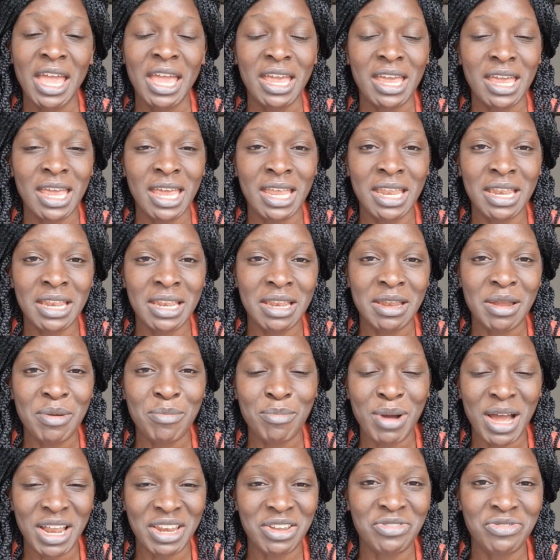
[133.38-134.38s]
in
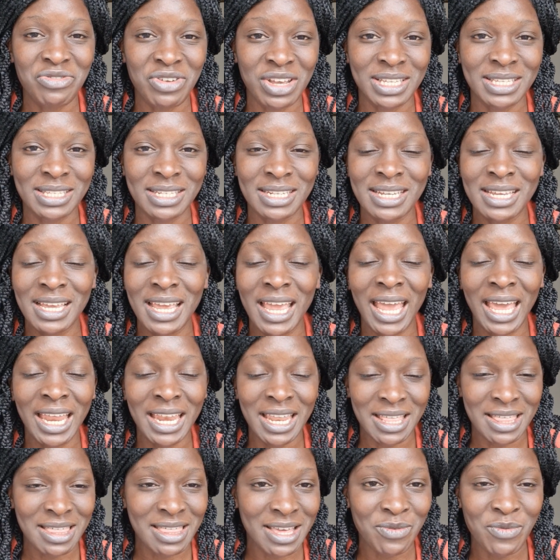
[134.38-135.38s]
manifesting
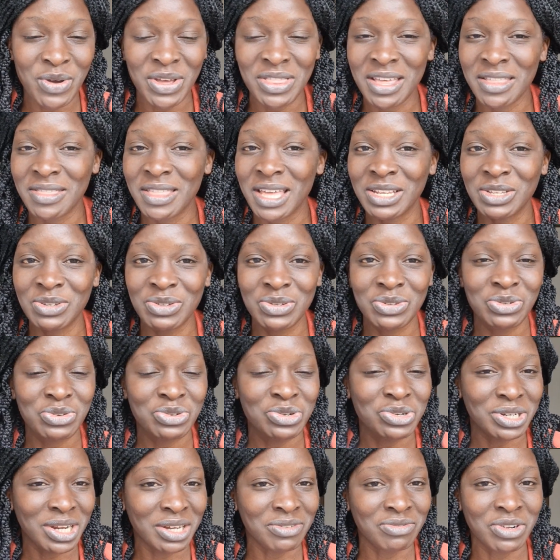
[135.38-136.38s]
anything, whether that is
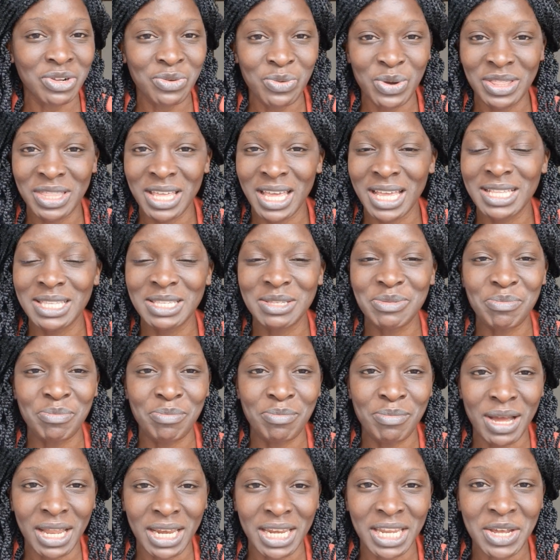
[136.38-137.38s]
travel, whether it's
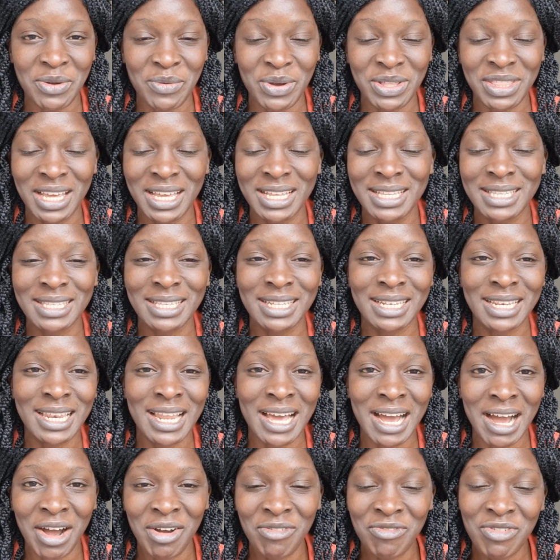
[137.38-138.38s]
money, whether it's
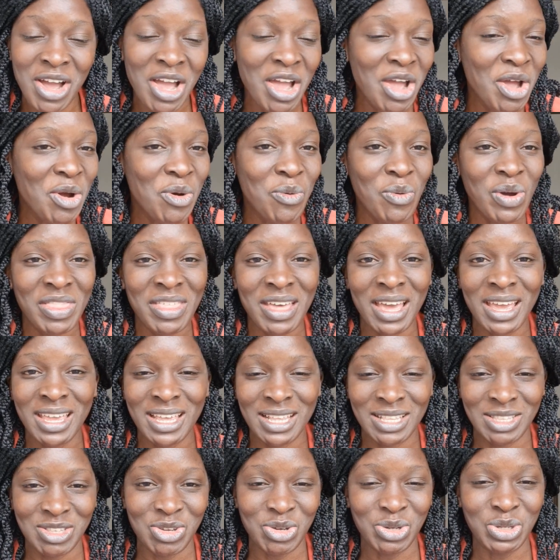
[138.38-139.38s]
love, whether
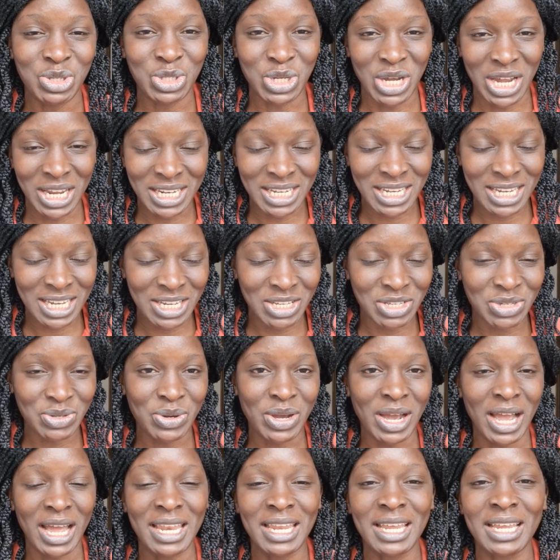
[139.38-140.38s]
it's your journey into
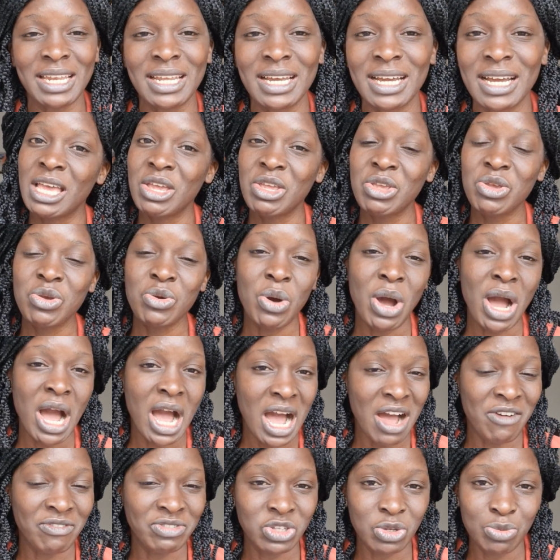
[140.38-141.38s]
Canada, you
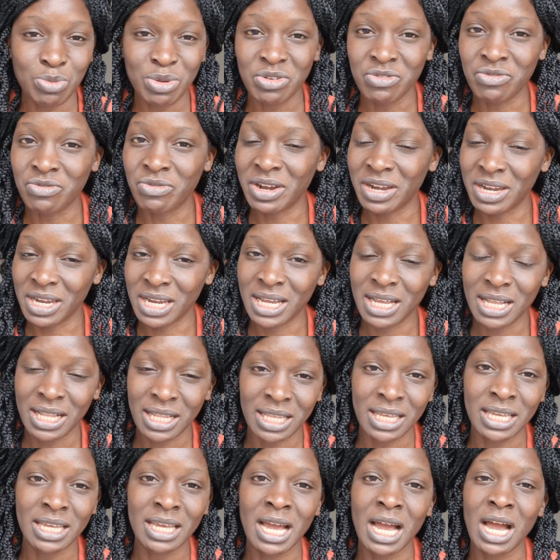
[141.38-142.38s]
have to be very
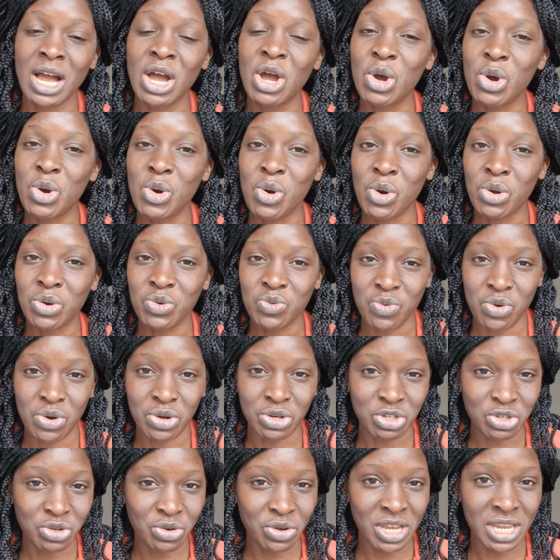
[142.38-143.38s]
clear on
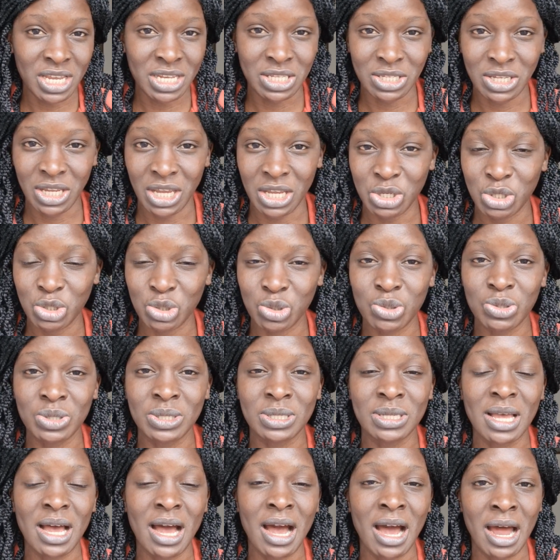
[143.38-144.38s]
what your
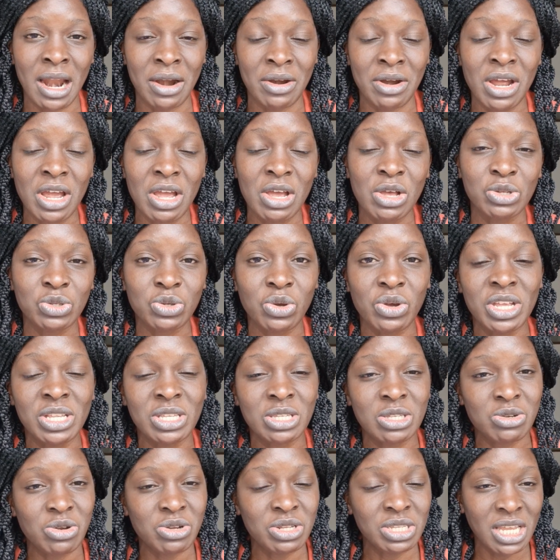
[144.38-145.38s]
intentions are. So
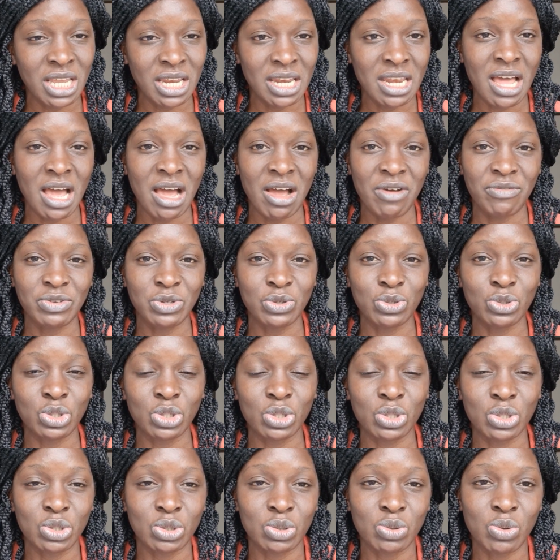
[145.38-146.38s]
it's not enough to
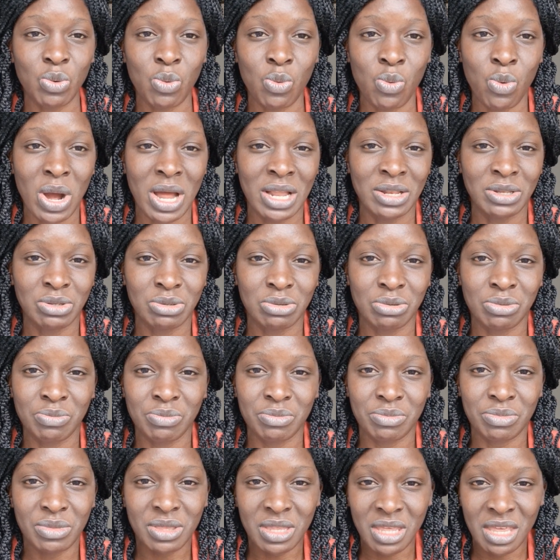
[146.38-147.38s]
just want to
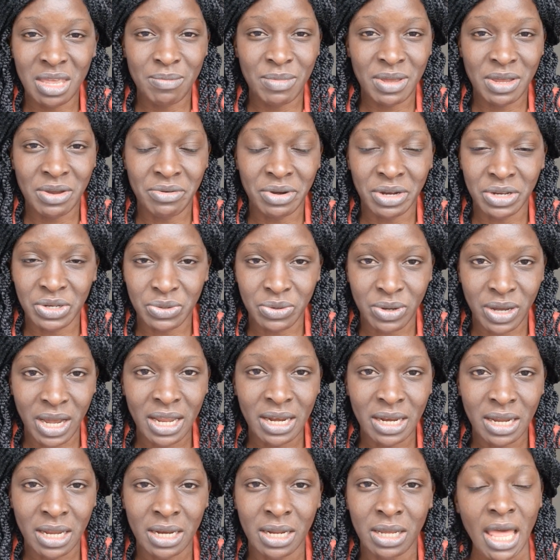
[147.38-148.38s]
immigrate to
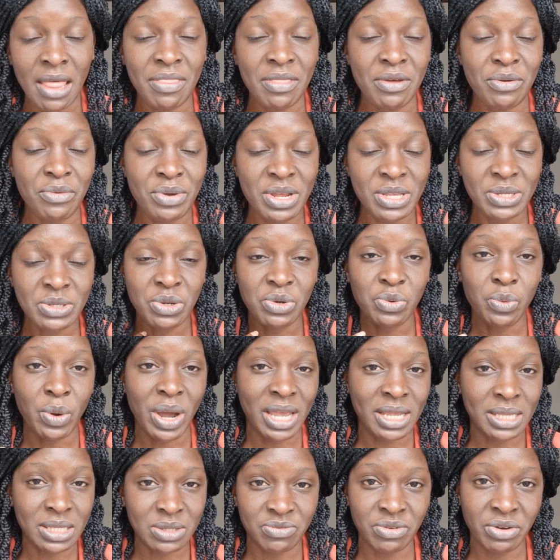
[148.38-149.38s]
Canada. And the reason why
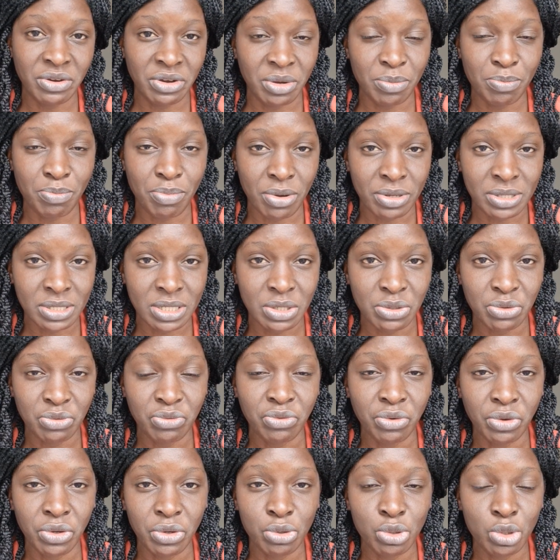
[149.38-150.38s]
it's very important
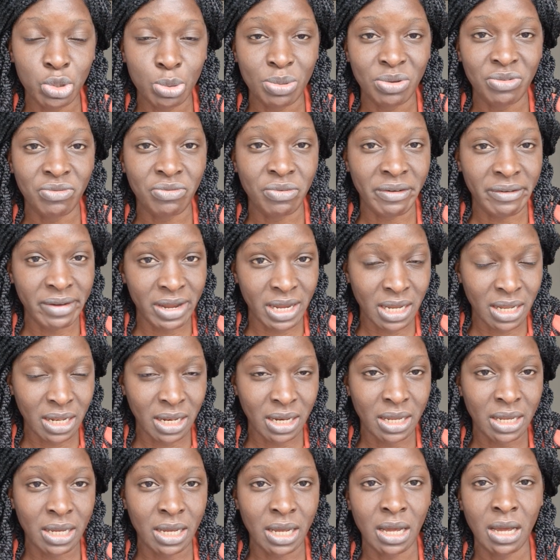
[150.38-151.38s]
for you to be very
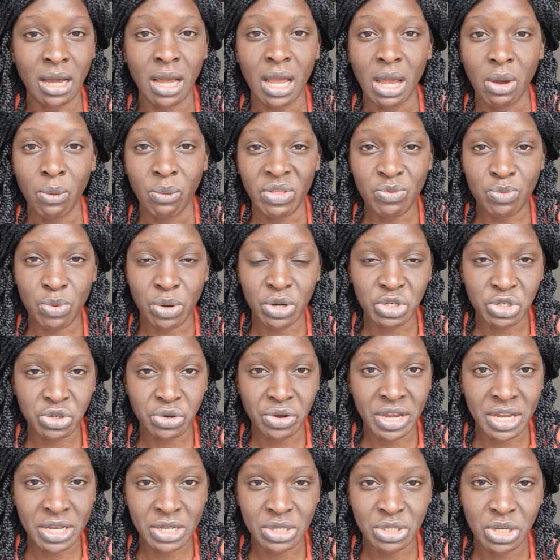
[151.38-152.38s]
clear with what your
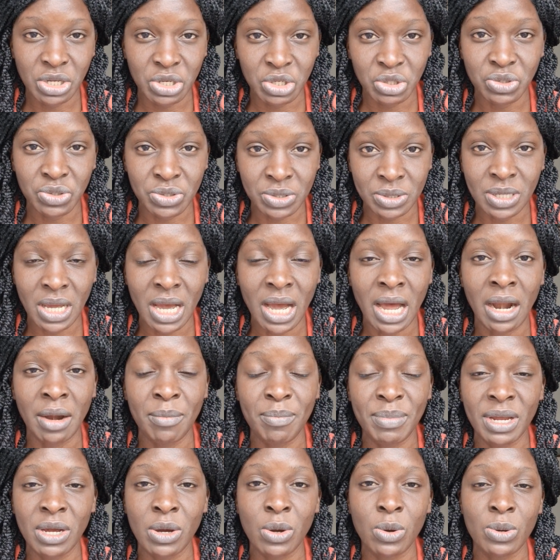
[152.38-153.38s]
intentions are,
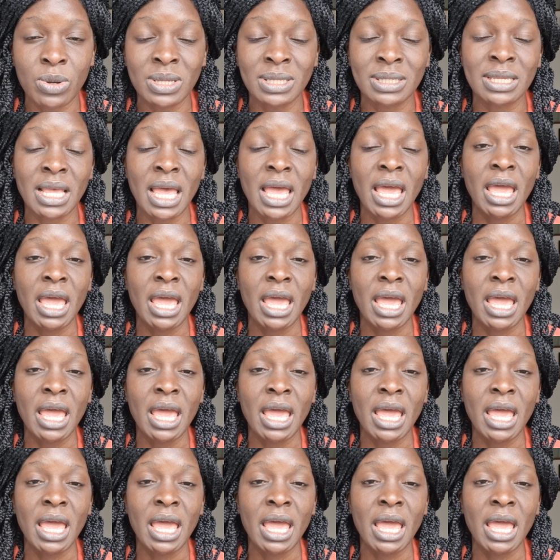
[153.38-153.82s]
because